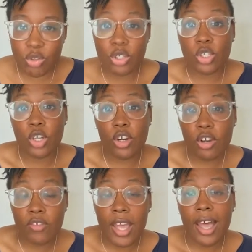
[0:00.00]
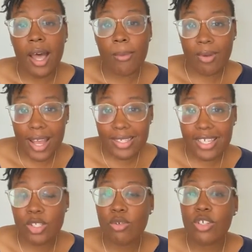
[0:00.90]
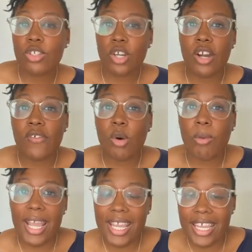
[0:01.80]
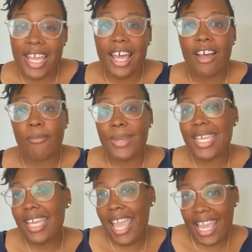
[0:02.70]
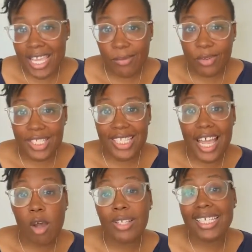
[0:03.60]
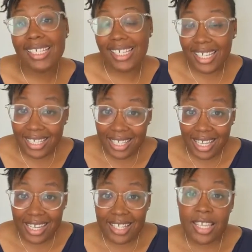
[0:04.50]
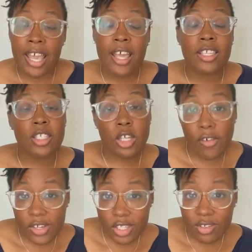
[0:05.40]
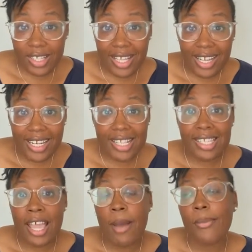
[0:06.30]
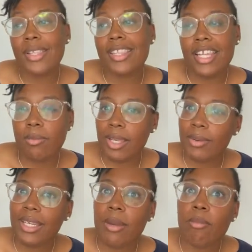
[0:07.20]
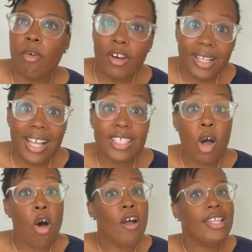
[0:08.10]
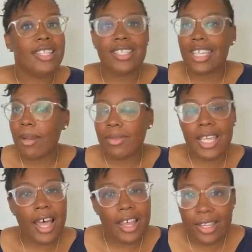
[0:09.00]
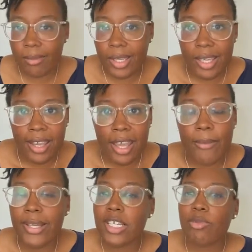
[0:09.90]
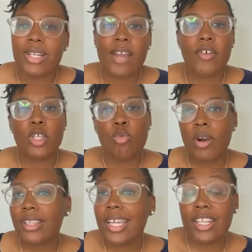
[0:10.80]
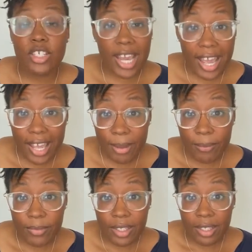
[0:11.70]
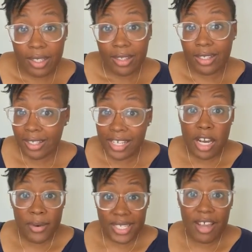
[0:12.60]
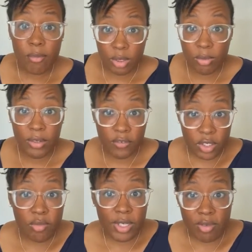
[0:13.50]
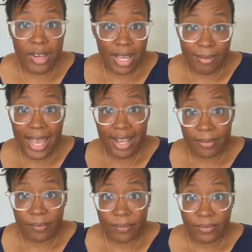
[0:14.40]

You deserve a process. You deserve a way of being able to not only get clients, service those clients, but then be able to get more clients all at the same time. Because whenever you worked at a job, then they always have more work for you when you came back.